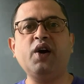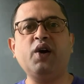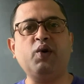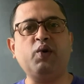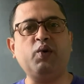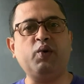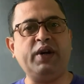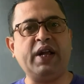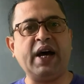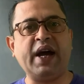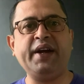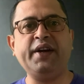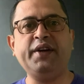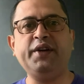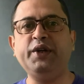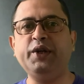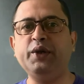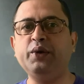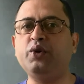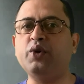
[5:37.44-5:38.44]
who
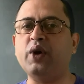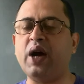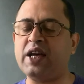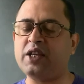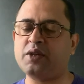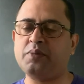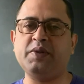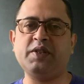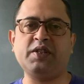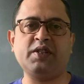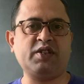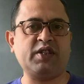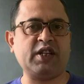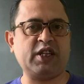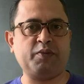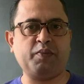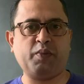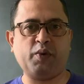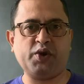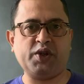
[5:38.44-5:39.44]
died due to asbestos
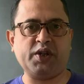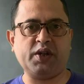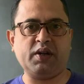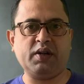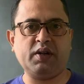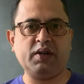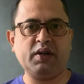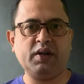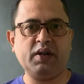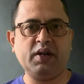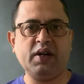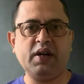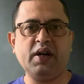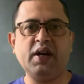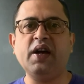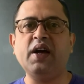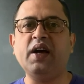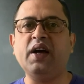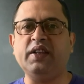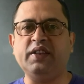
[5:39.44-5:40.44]
exposure.
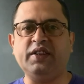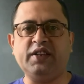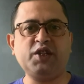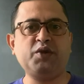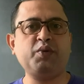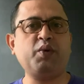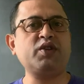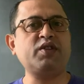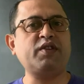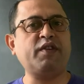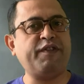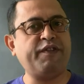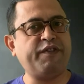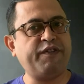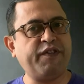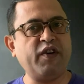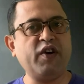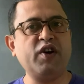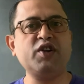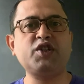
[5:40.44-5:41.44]
This was the
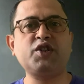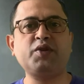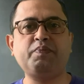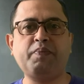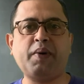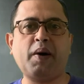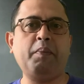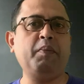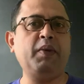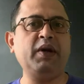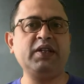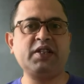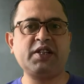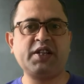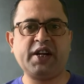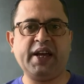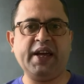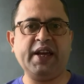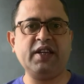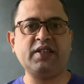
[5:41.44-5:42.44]
first
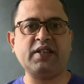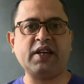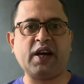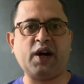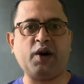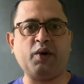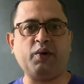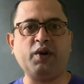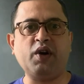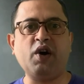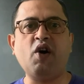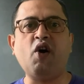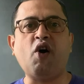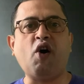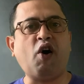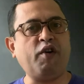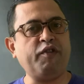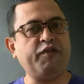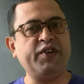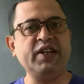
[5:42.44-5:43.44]
published case account
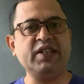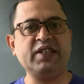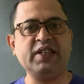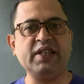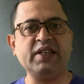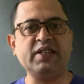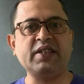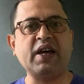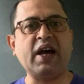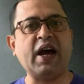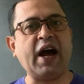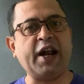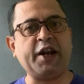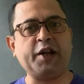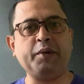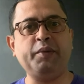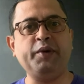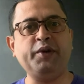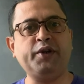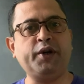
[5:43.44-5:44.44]
of disease
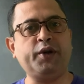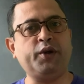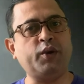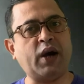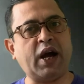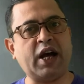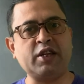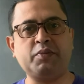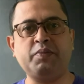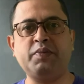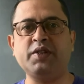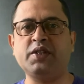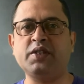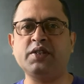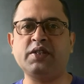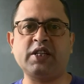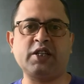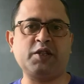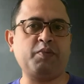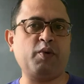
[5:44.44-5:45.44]
attributed to
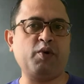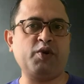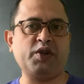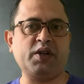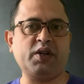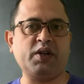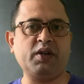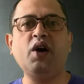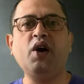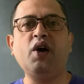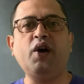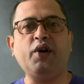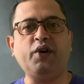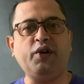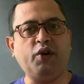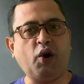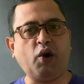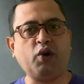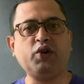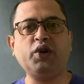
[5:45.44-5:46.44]
asbestos exposure.
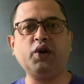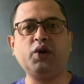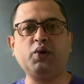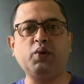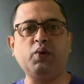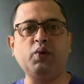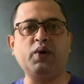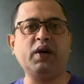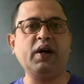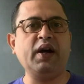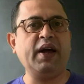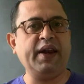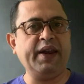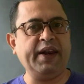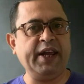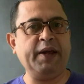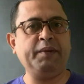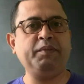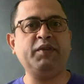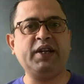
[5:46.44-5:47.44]
Dr. Cook
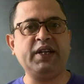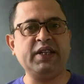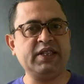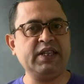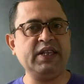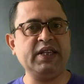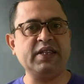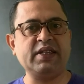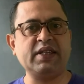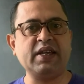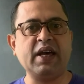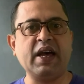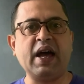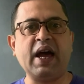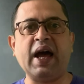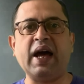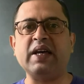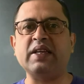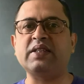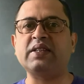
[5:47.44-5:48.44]
named the disease
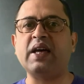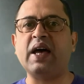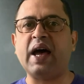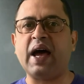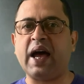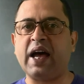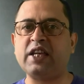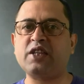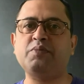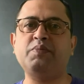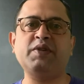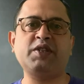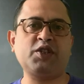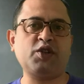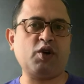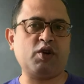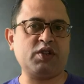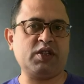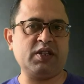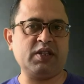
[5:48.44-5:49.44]
as
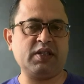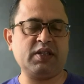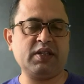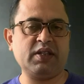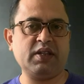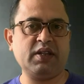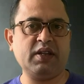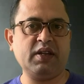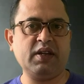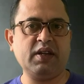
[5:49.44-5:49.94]
asbestosis.